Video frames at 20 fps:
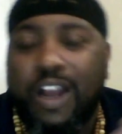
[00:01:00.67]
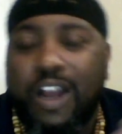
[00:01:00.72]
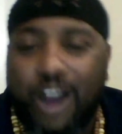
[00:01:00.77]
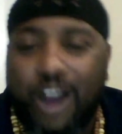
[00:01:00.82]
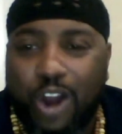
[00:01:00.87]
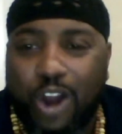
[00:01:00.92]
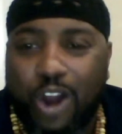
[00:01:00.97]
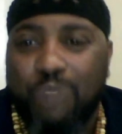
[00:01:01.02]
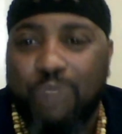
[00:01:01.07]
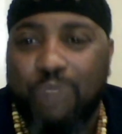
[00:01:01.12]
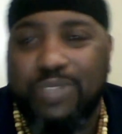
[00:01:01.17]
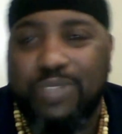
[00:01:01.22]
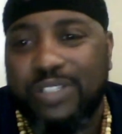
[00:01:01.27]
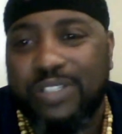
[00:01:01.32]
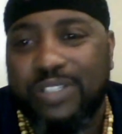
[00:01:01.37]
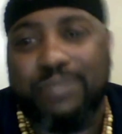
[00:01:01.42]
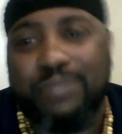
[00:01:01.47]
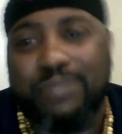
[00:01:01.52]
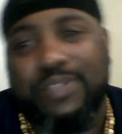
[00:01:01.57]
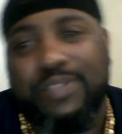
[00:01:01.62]
are
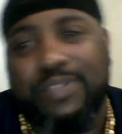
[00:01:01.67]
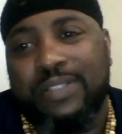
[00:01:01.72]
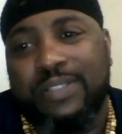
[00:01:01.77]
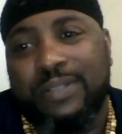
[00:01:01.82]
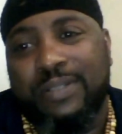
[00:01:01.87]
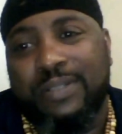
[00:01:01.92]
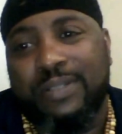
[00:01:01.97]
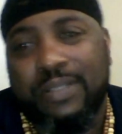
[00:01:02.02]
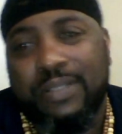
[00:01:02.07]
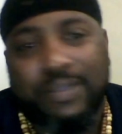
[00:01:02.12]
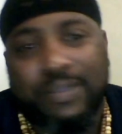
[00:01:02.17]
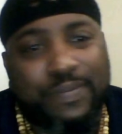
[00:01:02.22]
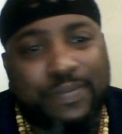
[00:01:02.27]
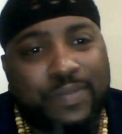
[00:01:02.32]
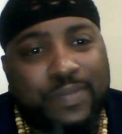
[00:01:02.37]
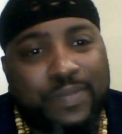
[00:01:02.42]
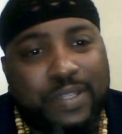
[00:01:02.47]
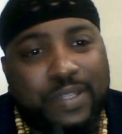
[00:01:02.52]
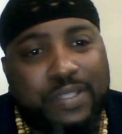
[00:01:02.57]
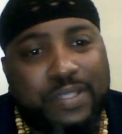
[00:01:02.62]
Muslims.
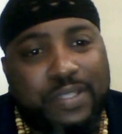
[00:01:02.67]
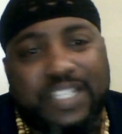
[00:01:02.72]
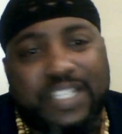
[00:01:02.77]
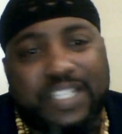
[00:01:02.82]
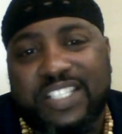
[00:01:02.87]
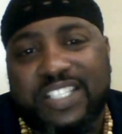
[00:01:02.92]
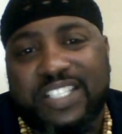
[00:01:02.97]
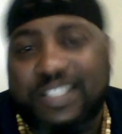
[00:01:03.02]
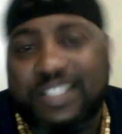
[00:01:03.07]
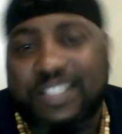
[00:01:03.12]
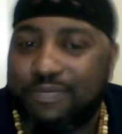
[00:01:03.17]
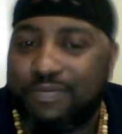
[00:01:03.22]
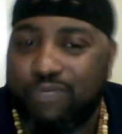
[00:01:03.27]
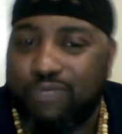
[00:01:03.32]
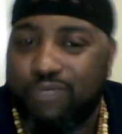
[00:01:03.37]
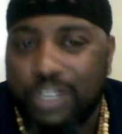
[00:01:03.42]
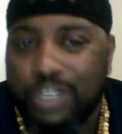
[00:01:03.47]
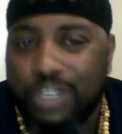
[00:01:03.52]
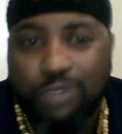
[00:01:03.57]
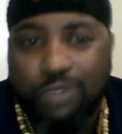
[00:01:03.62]
This is
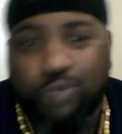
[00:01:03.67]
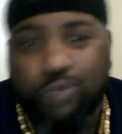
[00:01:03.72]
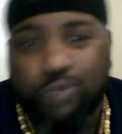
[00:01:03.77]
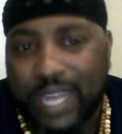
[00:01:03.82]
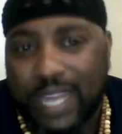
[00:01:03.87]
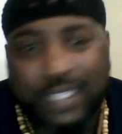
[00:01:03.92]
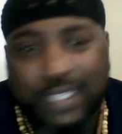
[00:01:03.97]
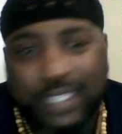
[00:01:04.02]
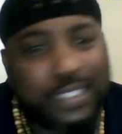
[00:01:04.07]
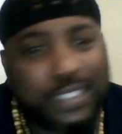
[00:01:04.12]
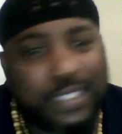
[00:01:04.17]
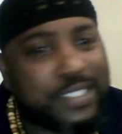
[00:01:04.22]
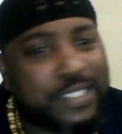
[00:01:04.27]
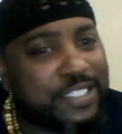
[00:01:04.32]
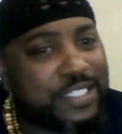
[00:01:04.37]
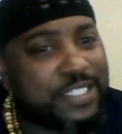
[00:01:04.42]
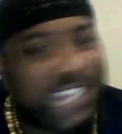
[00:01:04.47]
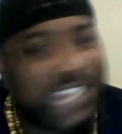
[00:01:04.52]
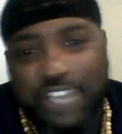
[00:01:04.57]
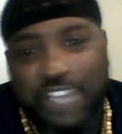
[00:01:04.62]
real reckless and
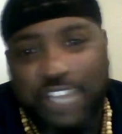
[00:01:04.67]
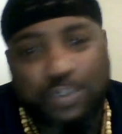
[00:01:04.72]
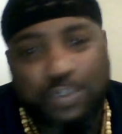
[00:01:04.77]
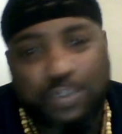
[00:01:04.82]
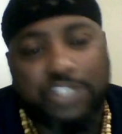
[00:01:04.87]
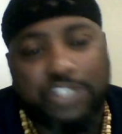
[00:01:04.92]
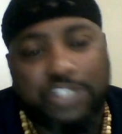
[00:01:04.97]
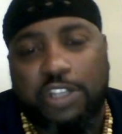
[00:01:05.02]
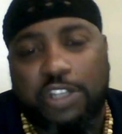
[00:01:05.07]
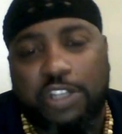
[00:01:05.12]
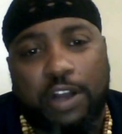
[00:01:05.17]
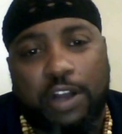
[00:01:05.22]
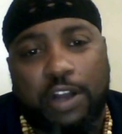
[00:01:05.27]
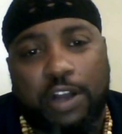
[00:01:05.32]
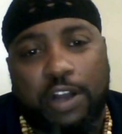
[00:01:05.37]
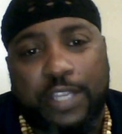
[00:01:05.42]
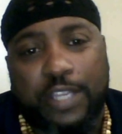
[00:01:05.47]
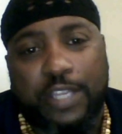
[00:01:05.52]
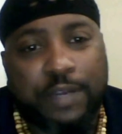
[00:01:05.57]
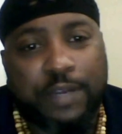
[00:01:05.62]
dangerous talk
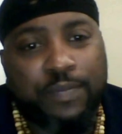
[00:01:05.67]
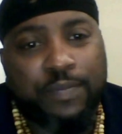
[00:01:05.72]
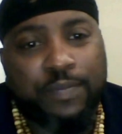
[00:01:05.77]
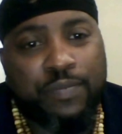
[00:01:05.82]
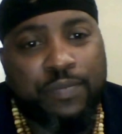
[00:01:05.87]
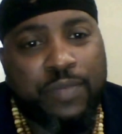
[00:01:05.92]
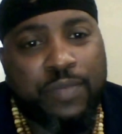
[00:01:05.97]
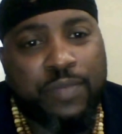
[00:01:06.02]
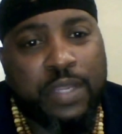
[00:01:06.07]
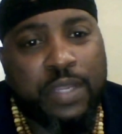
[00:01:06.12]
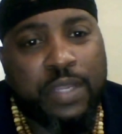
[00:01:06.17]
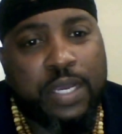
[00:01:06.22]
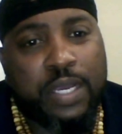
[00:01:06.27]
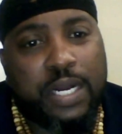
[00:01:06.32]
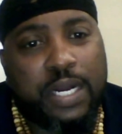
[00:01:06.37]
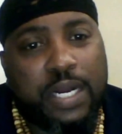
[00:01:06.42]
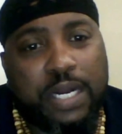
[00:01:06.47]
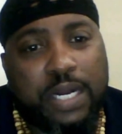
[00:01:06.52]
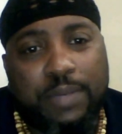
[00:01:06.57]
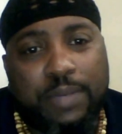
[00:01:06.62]
here.
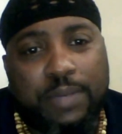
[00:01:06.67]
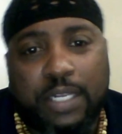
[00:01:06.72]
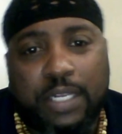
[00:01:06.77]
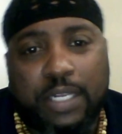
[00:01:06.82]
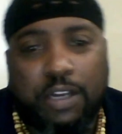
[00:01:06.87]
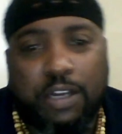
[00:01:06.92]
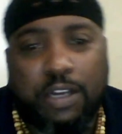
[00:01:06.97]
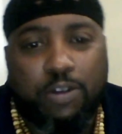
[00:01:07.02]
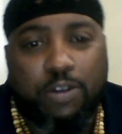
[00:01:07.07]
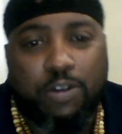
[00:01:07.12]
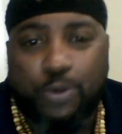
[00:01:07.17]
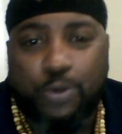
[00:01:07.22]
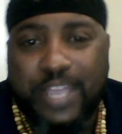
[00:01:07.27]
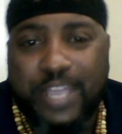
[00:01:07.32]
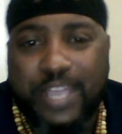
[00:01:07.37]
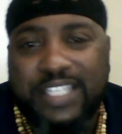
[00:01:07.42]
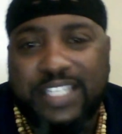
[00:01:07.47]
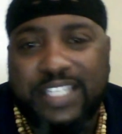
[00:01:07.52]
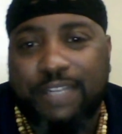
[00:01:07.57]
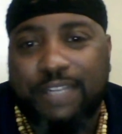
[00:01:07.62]
It creates an
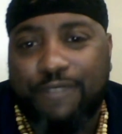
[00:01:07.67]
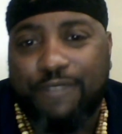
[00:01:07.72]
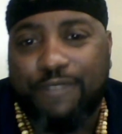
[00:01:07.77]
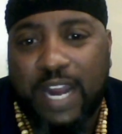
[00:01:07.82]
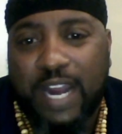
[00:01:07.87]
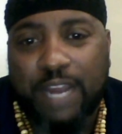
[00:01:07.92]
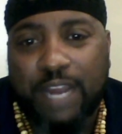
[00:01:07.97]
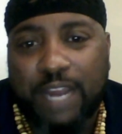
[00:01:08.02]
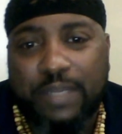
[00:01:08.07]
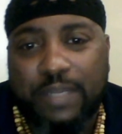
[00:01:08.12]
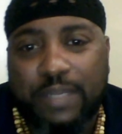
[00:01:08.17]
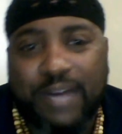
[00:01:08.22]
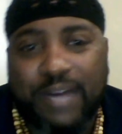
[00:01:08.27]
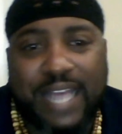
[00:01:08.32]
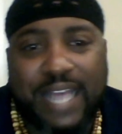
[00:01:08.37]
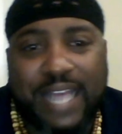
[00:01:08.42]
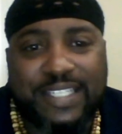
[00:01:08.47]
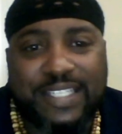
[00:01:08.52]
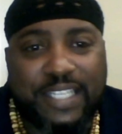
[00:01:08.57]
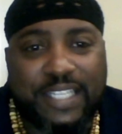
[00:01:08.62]
environment of
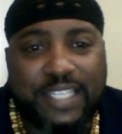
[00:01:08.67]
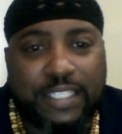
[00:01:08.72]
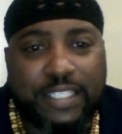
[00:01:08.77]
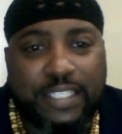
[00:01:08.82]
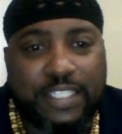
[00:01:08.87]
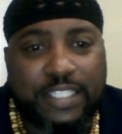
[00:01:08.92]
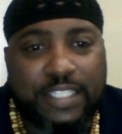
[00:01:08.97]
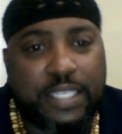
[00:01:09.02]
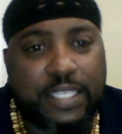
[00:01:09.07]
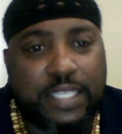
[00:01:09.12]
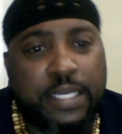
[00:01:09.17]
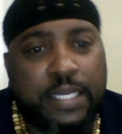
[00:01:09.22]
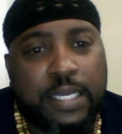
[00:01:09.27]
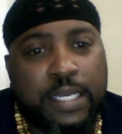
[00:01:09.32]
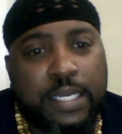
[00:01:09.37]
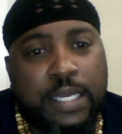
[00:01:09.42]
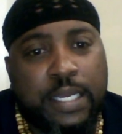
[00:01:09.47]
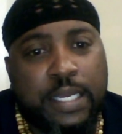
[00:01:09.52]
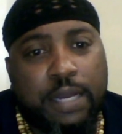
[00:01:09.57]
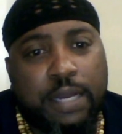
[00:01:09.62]
hostility
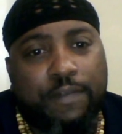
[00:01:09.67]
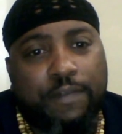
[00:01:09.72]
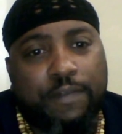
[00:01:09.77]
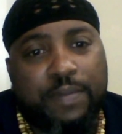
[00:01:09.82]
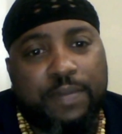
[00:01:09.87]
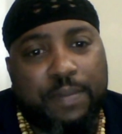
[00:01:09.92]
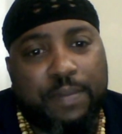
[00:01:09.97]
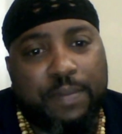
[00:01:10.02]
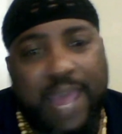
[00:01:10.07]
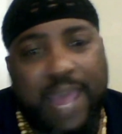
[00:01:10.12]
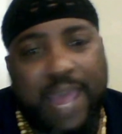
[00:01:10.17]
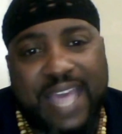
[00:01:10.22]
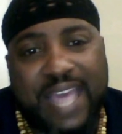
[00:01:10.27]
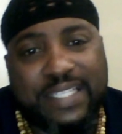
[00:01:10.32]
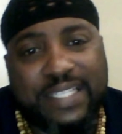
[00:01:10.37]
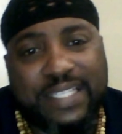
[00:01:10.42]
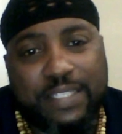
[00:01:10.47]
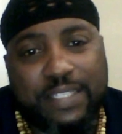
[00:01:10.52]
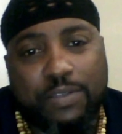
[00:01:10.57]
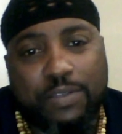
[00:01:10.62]
from the
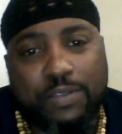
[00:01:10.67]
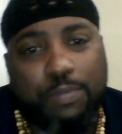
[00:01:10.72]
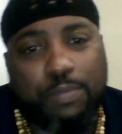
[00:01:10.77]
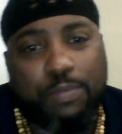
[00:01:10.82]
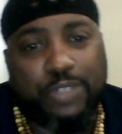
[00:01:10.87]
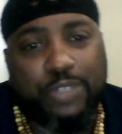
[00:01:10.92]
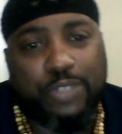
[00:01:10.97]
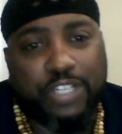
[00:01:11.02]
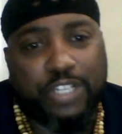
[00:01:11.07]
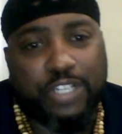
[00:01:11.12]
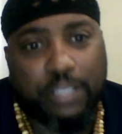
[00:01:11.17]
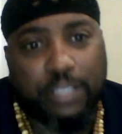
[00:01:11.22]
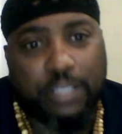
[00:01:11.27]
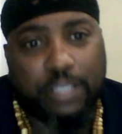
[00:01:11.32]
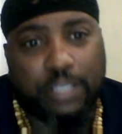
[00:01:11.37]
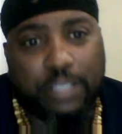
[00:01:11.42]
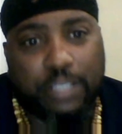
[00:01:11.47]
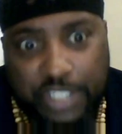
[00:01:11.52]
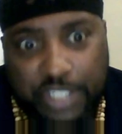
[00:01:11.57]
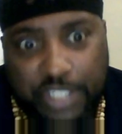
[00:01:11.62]
masses, or particularly
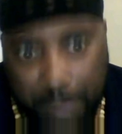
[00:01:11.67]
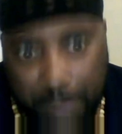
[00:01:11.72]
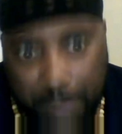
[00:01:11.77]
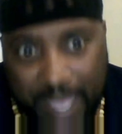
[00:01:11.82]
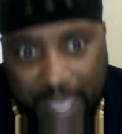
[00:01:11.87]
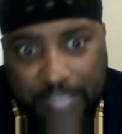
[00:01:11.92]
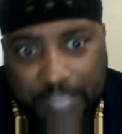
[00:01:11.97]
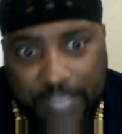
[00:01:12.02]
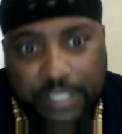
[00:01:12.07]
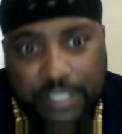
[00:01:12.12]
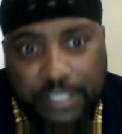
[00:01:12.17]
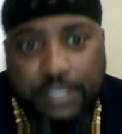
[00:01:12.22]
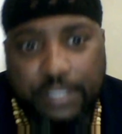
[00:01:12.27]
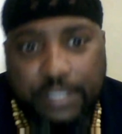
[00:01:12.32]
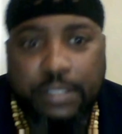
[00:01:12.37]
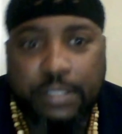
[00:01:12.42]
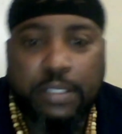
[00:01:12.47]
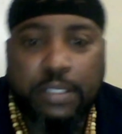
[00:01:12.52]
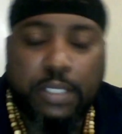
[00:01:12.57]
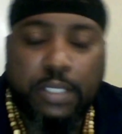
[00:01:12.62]
Christian masses,
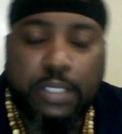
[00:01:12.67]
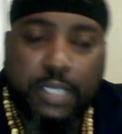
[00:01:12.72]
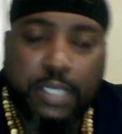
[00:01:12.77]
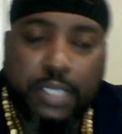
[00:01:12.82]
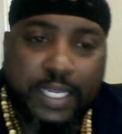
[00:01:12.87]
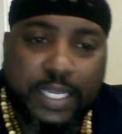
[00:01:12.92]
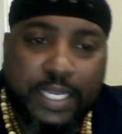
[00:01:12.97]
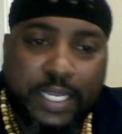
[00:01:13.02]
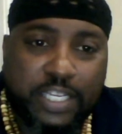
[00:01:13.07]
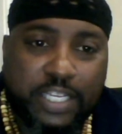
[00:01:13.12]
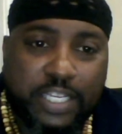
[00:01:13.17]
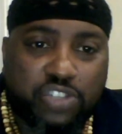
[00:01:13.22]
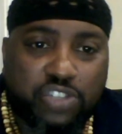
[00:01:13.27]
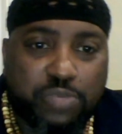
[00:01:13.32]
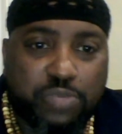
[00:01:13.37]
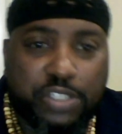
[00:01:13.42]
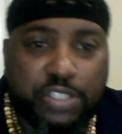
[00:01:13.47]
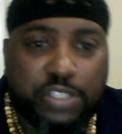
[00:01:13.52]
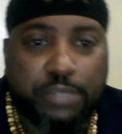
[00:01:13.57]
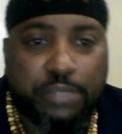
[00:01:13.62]
against
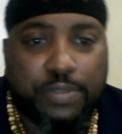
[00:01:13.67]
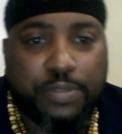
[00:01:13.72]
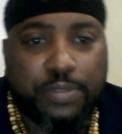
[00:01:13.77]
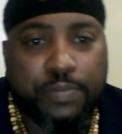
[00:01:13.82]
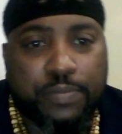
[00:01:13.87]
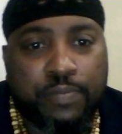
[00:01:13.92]
Muslims.